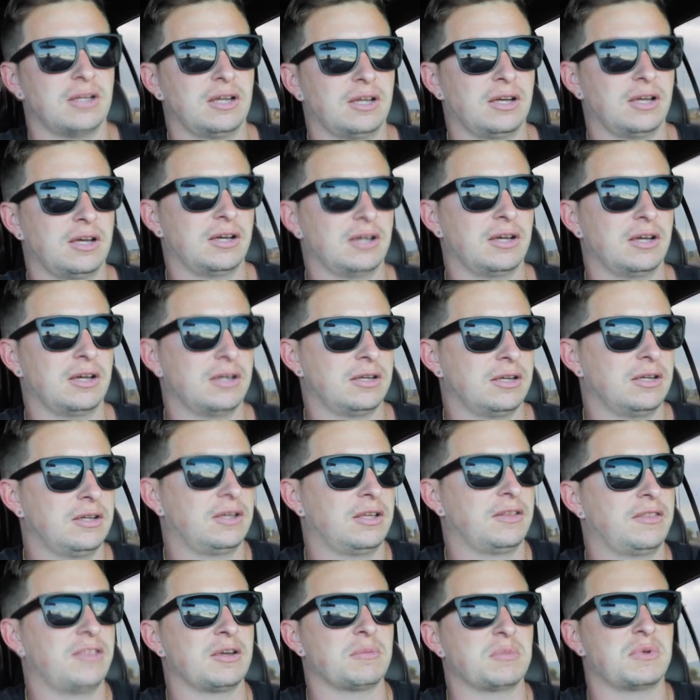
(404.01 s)
I
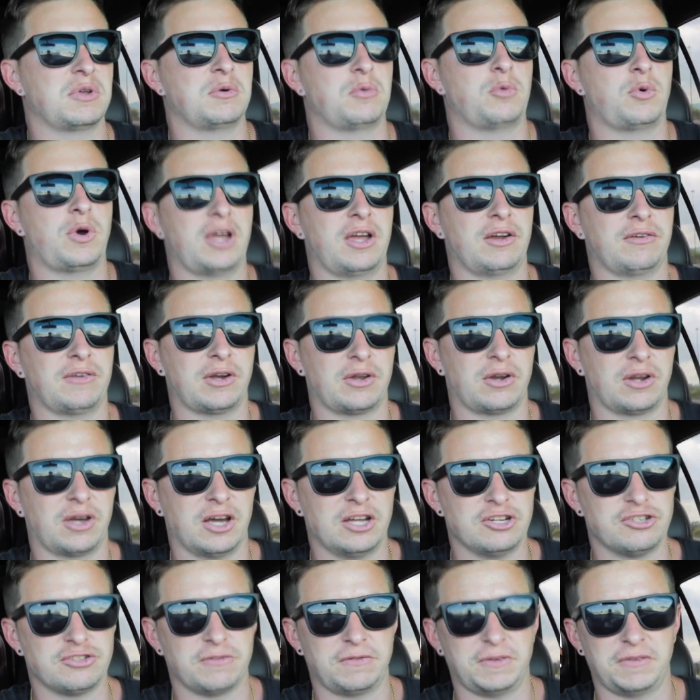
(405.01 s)
think I'm gonna weigh around
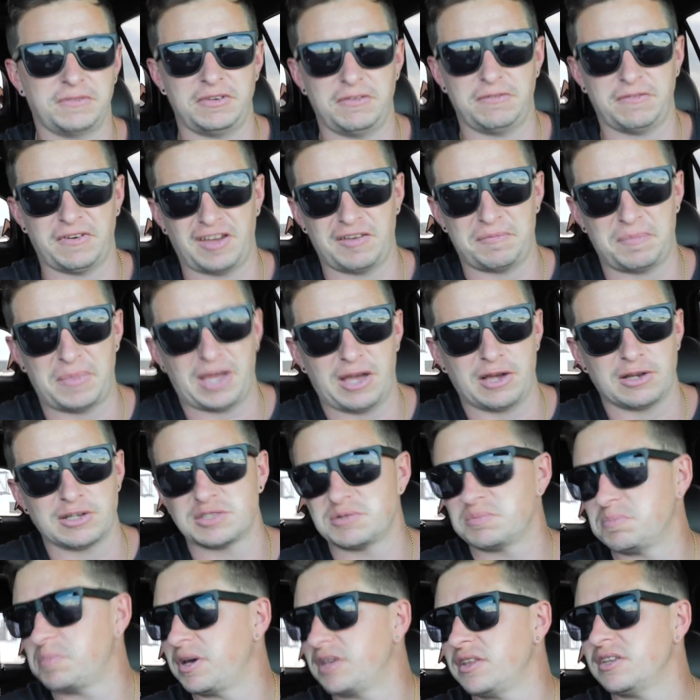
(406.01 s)
155
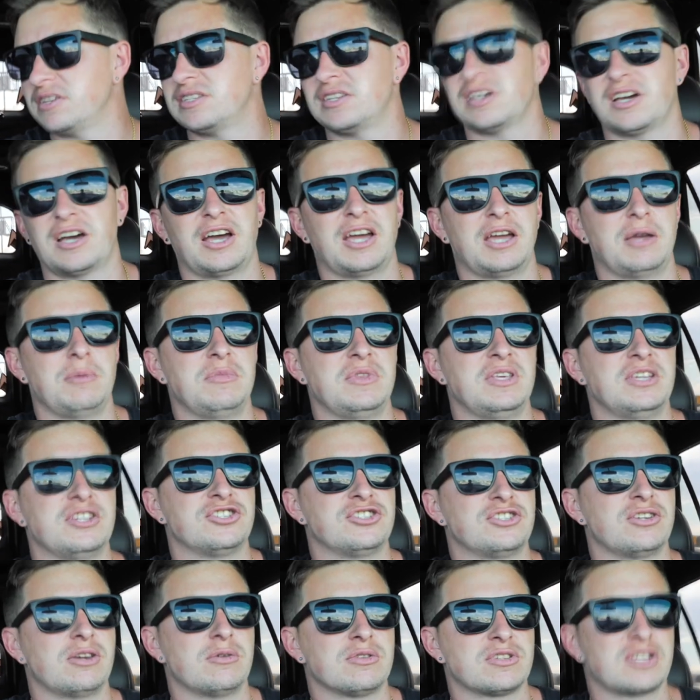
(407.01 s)
pounds by the time
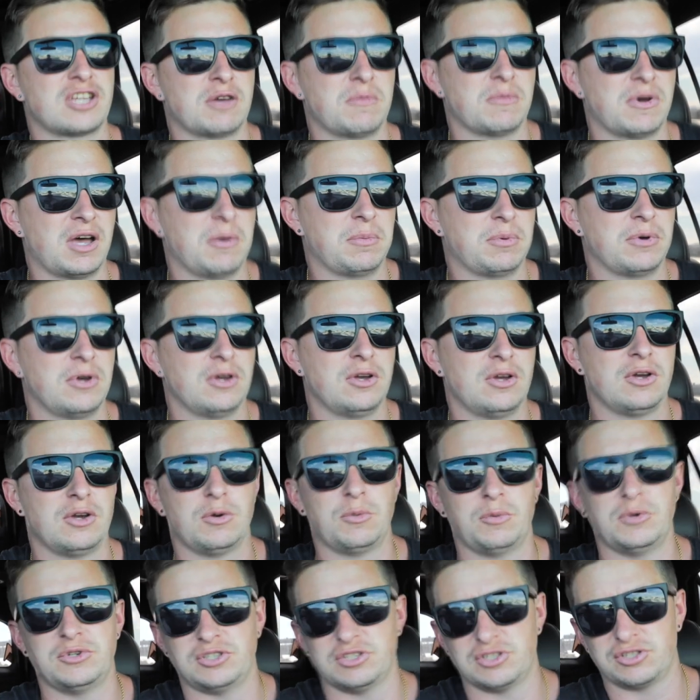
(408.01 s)
these shows come up,
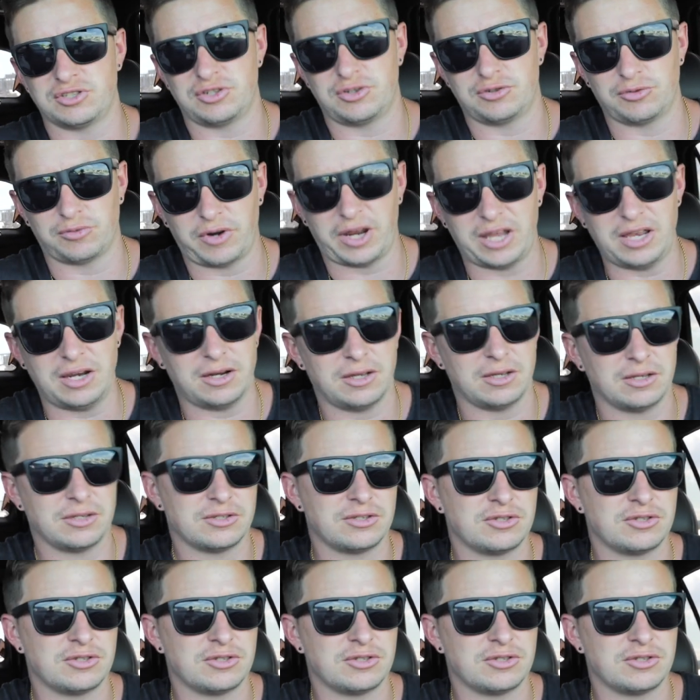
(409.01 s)
which is great.